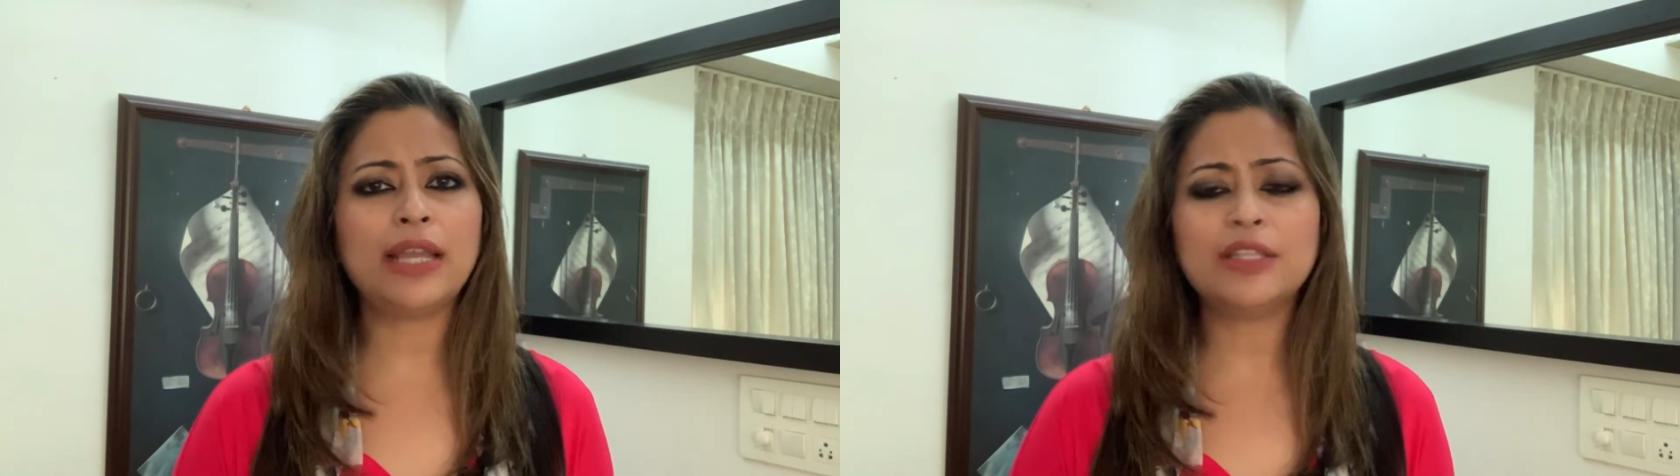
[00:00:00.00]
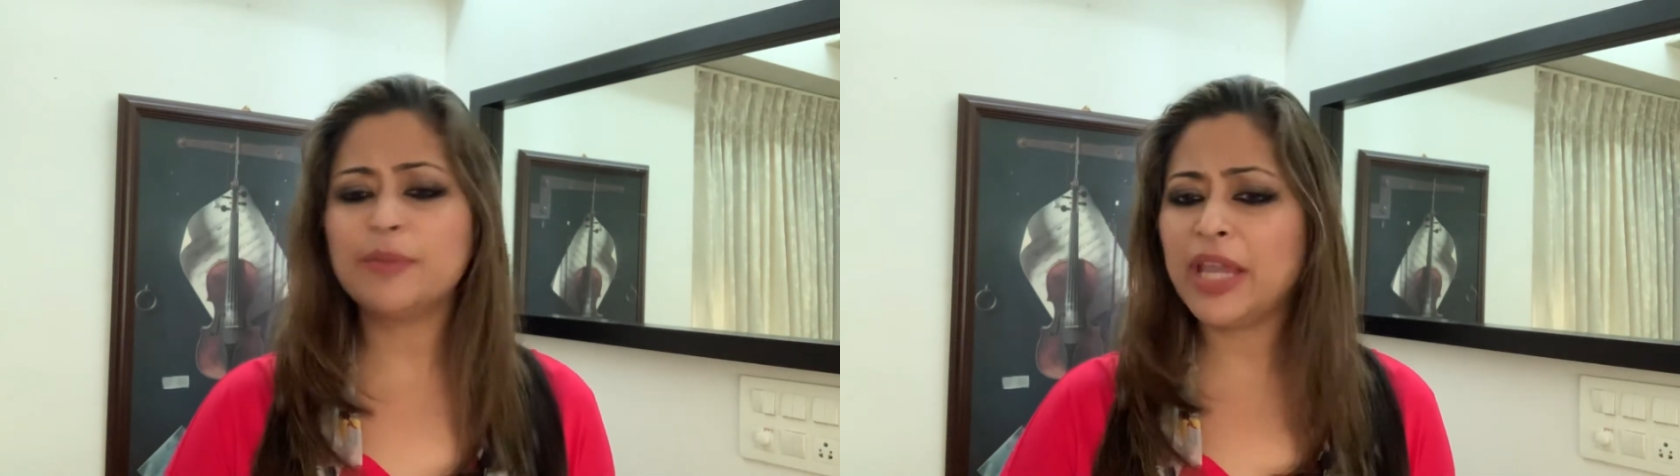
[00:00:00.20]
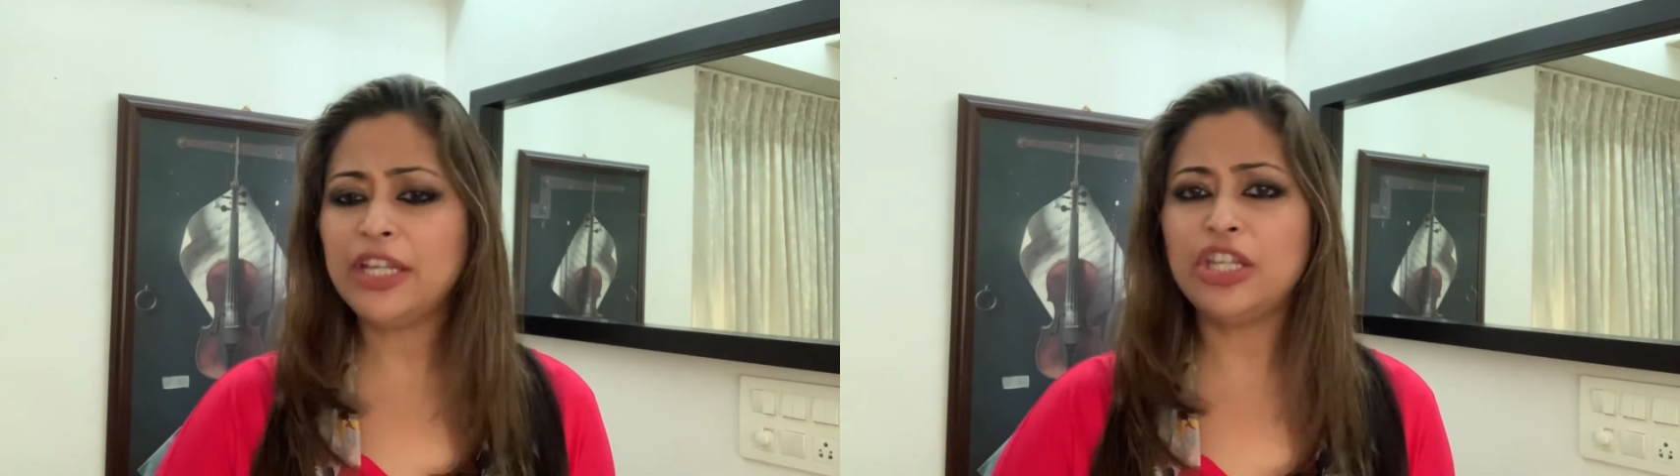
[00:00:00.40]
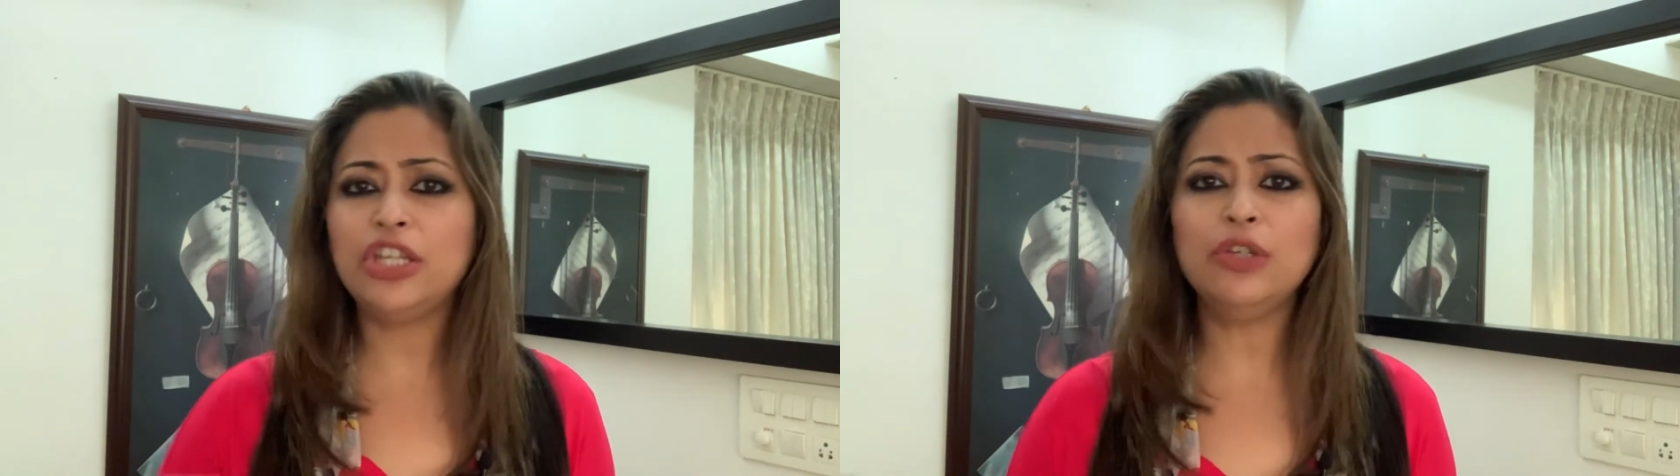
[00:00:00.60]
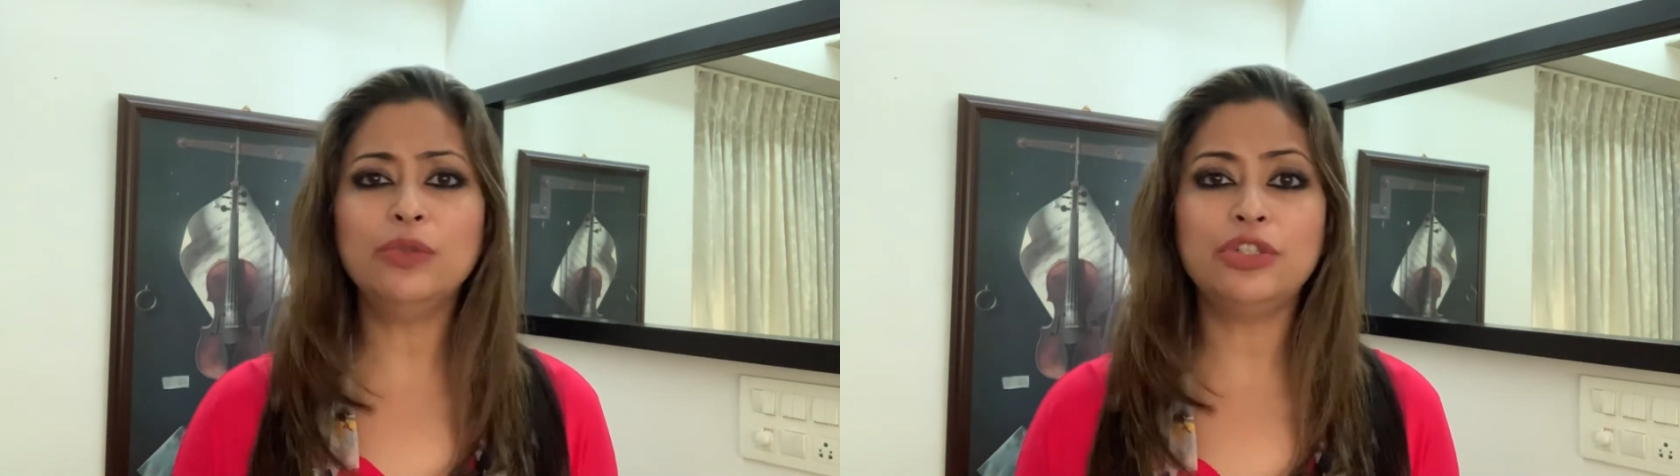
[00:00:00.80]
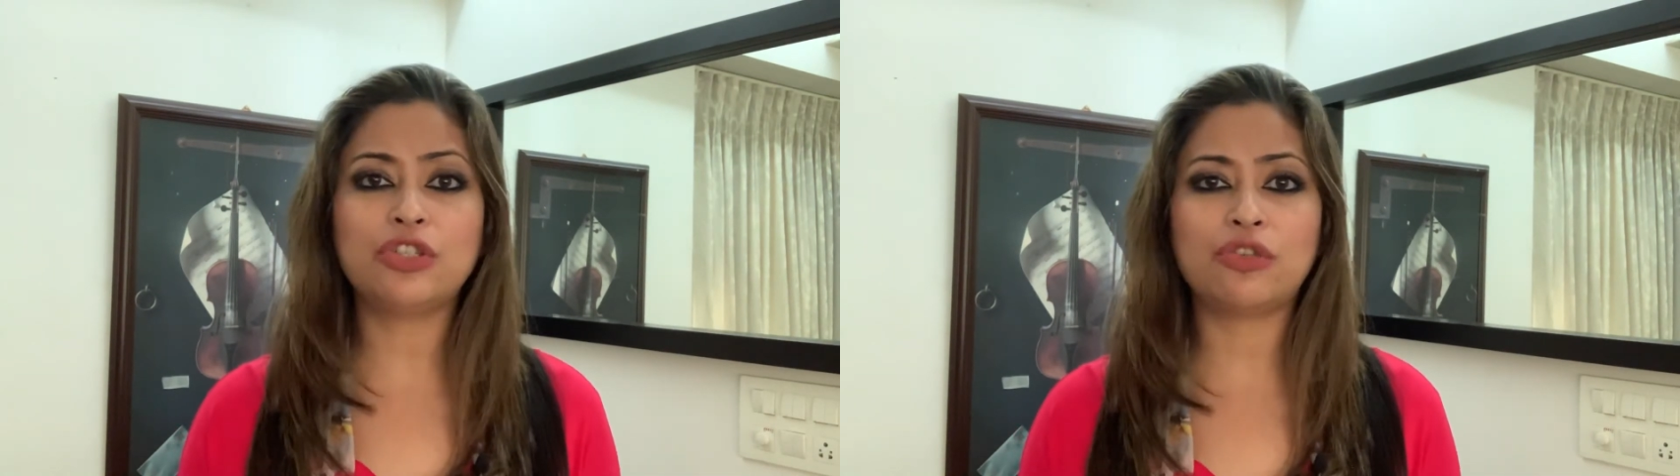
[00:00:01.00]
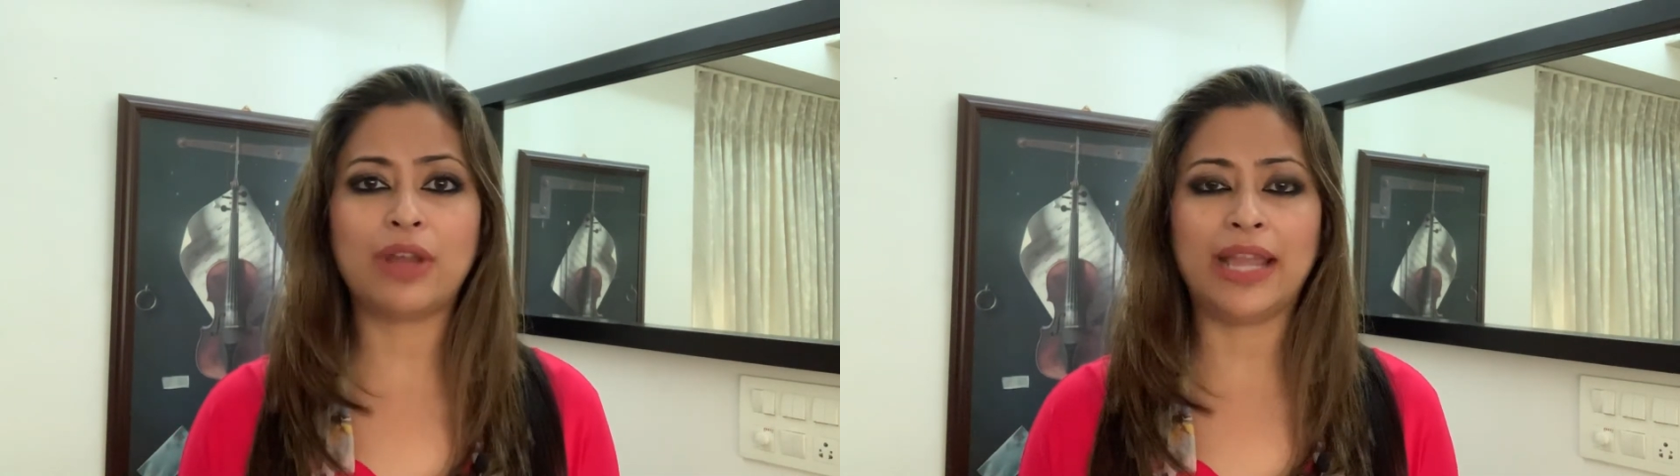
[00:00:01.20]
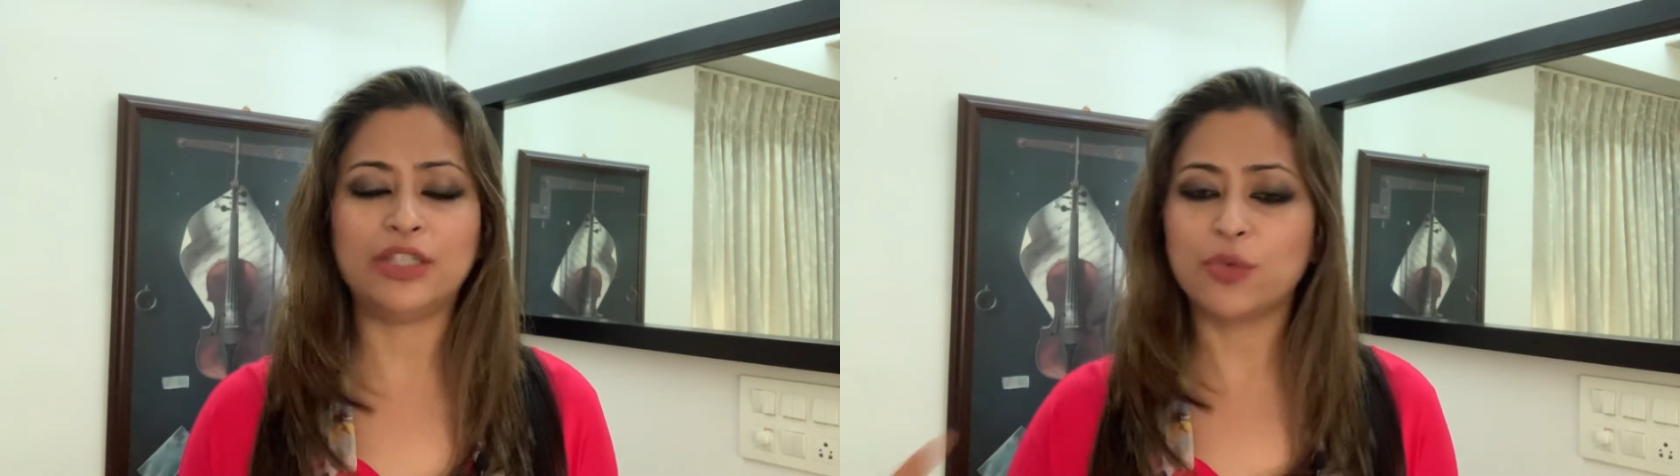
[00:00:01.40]
has made huge
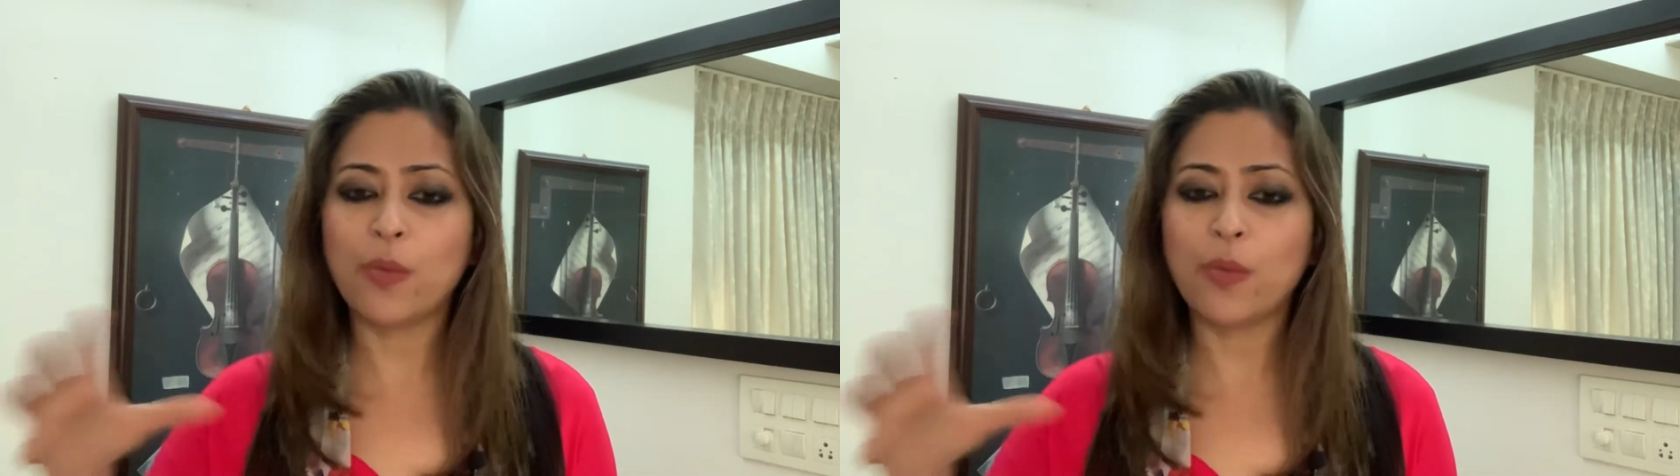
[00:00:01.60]
strides.